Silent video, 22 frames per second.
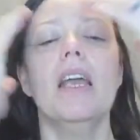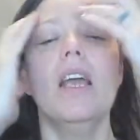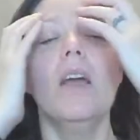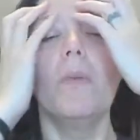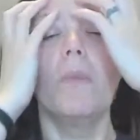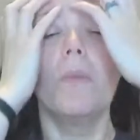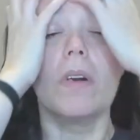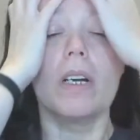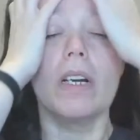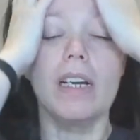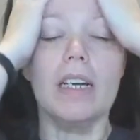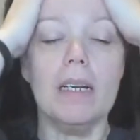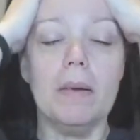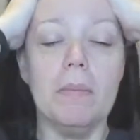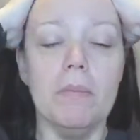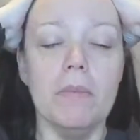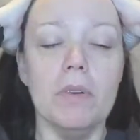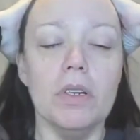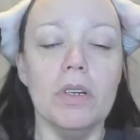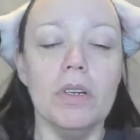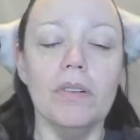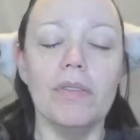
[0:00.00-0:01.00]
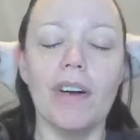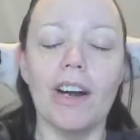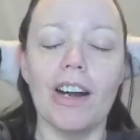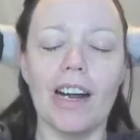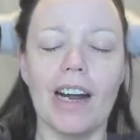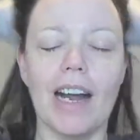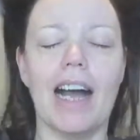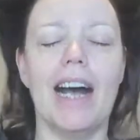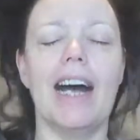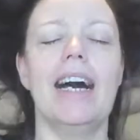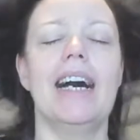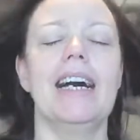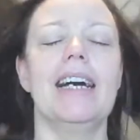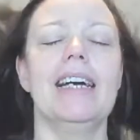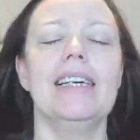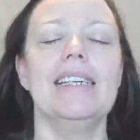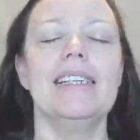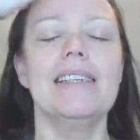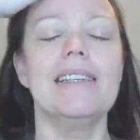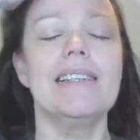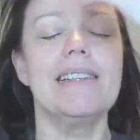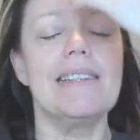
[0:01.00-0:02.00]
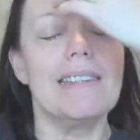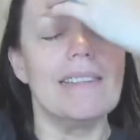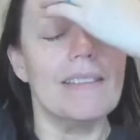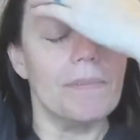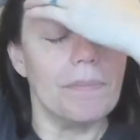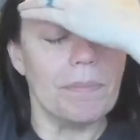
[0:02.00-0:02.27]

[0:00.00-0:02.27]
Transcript: We're going to move our eyes,